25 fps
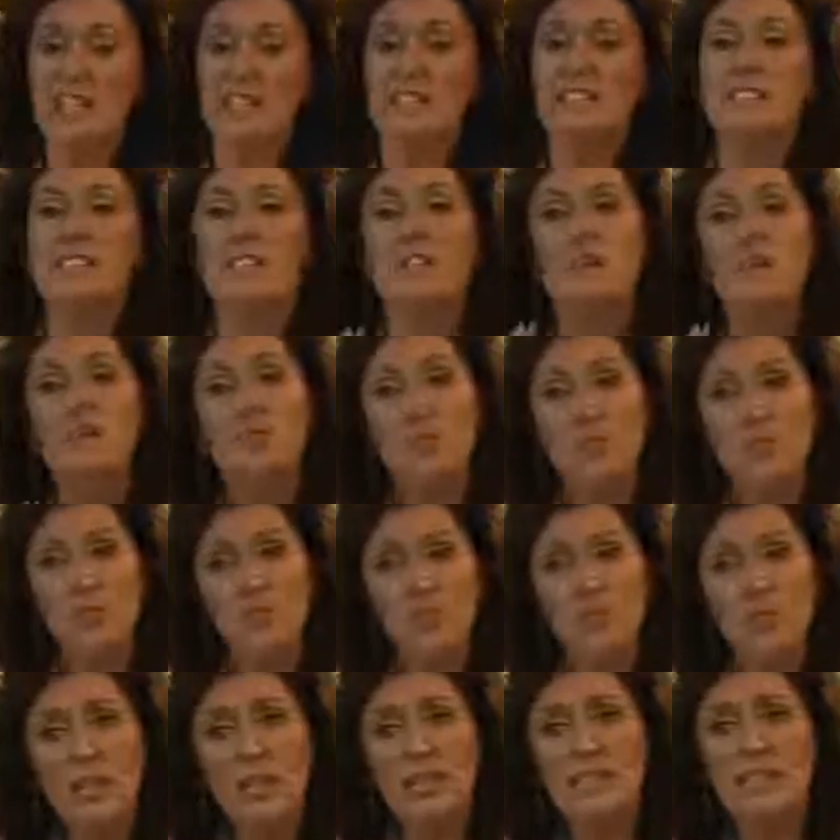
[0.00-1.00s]
So
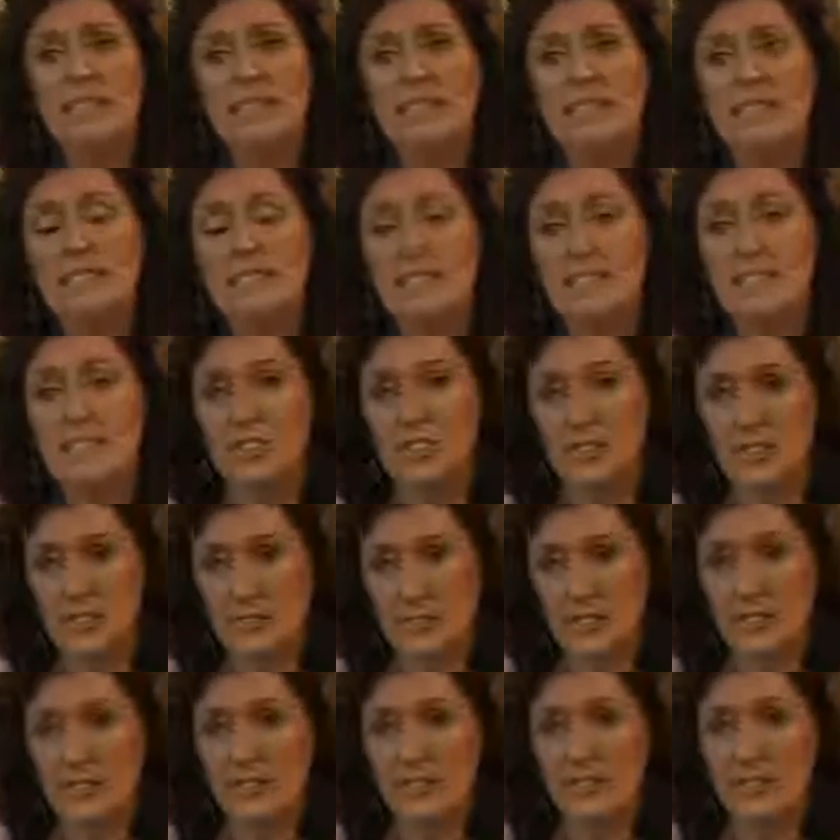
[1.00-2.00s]
you really need to
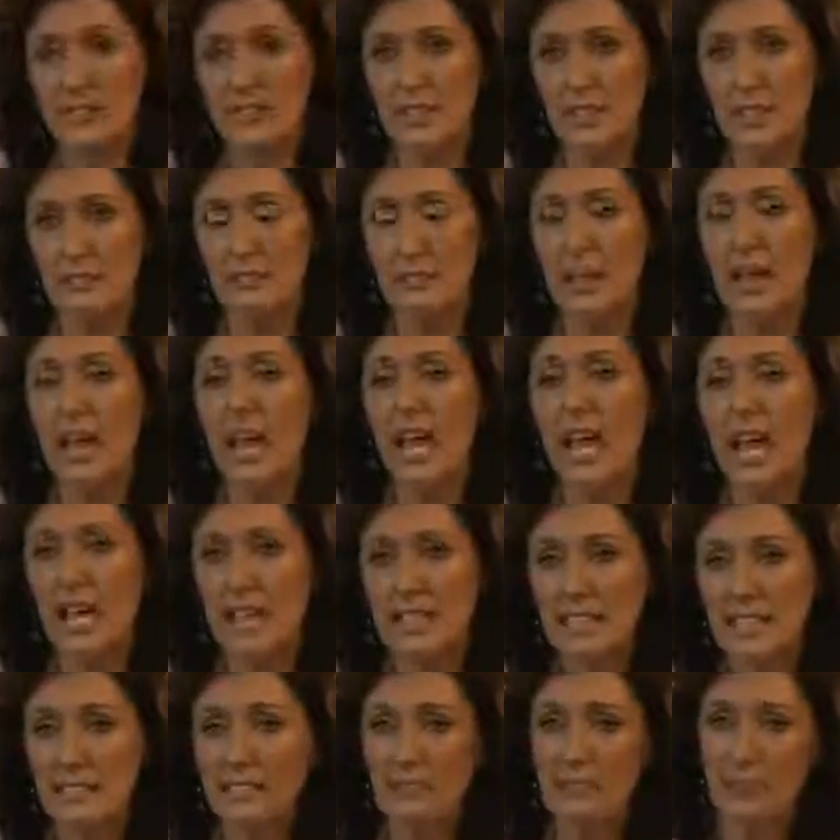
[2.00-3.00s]
strengthen up
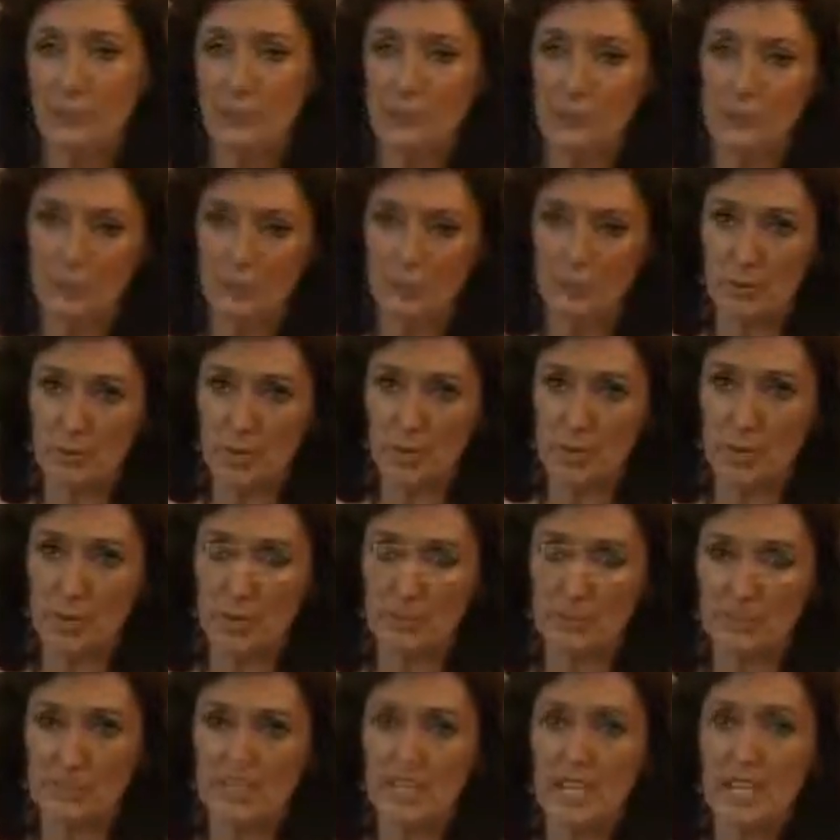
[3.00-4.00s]
any form of
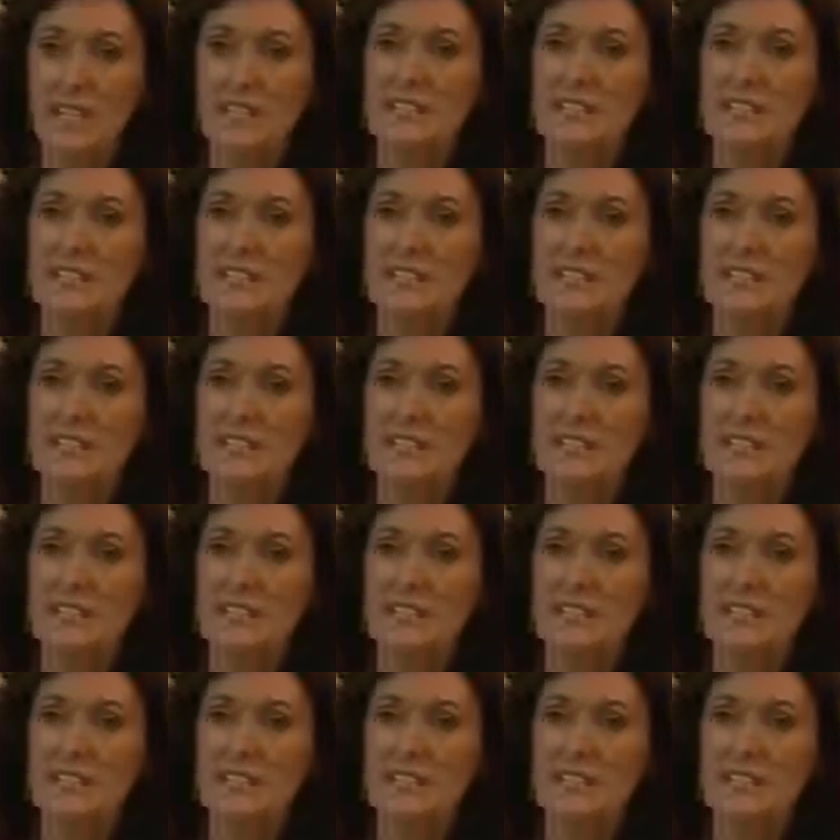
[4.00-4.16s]
prolapse.